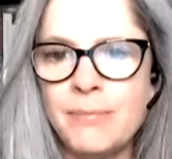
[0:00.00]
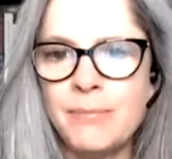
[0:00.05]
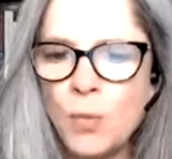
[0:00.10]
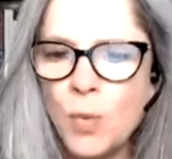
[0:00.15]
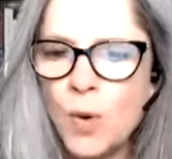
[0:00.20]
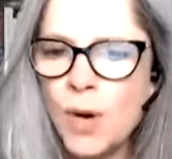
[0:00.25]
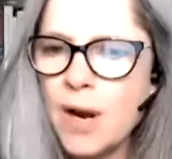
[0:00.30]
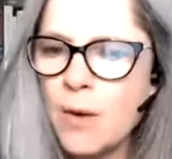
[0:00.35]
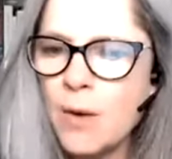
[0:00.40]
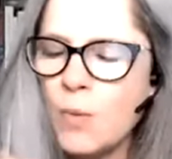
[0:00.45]
But
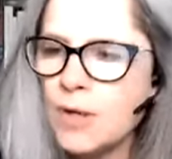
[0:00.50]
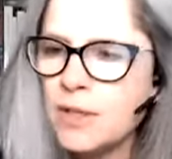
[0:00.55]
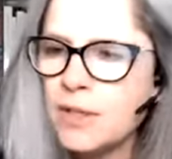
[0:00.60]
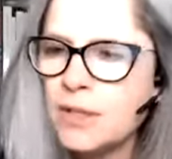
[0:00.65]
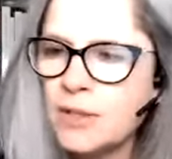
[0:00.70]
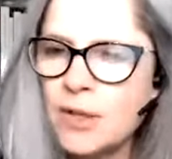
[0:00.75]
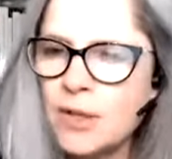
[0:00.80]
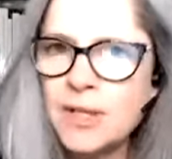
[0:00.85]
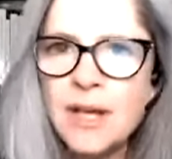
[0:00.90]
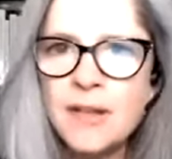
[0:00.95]
what I want
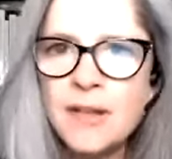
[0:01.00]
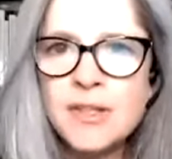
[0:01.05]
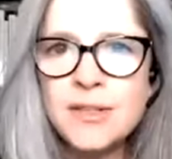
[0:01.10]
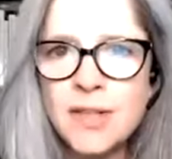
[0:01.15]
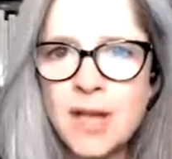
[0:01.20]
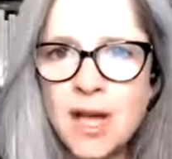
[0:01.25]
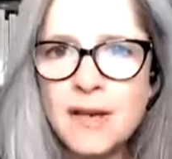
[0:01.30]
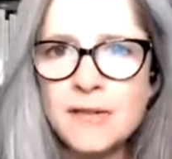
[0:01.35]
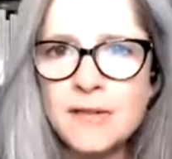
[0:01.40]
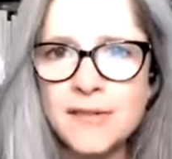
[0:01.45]
is on the other
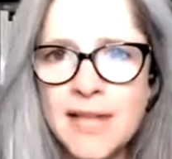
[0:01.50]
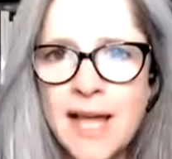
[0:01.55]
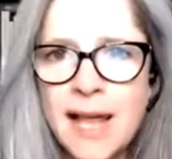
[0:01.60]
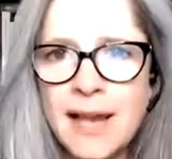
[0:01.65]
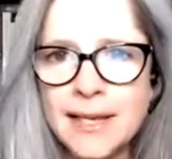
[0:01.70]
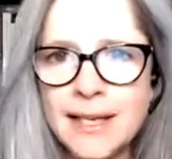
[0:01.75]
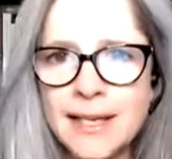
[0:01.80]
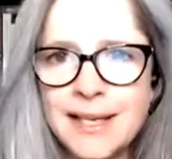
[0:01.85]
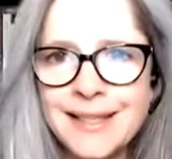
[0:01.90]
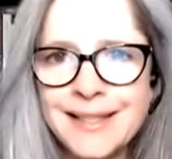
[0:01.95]
side of
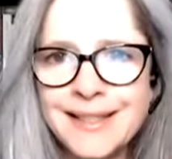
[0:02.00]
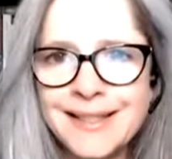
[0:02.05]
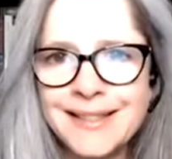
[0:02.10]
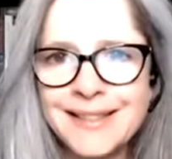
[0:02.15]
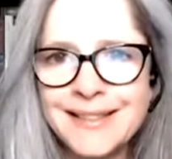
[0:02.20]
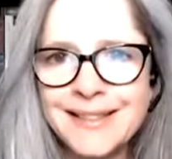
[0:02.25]
Sally.